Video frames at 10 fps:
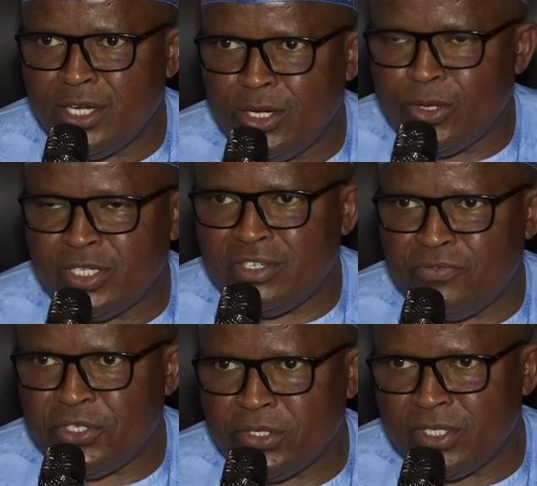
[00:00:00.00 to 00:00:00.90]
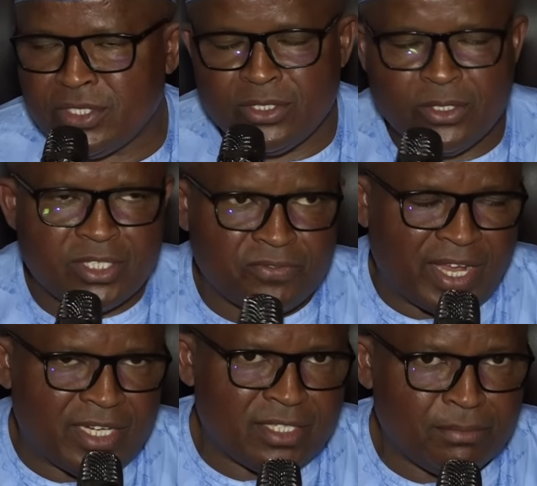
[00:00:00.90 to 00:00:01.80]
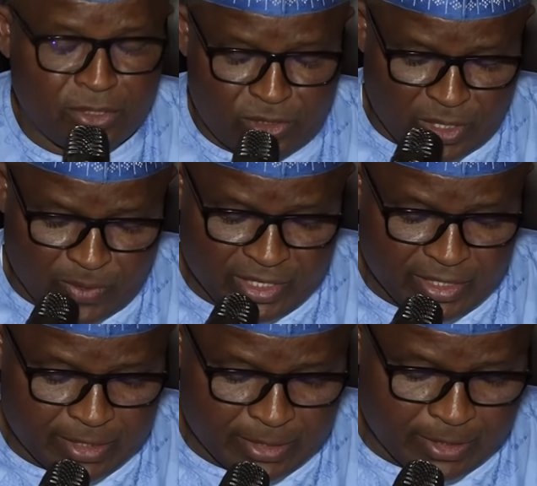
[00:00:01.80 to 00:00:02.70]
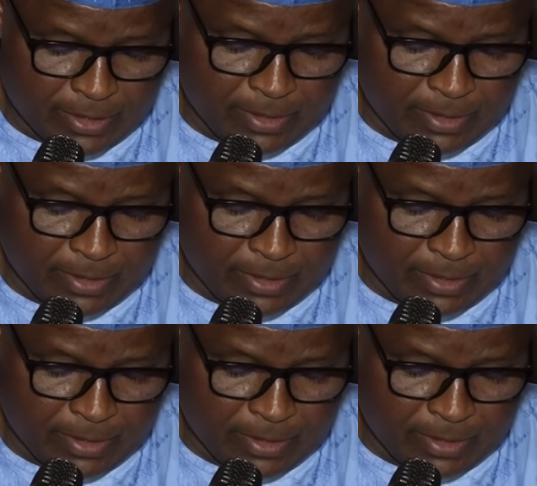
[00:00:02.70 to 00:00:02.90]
not divisions, not fighting between our leaders.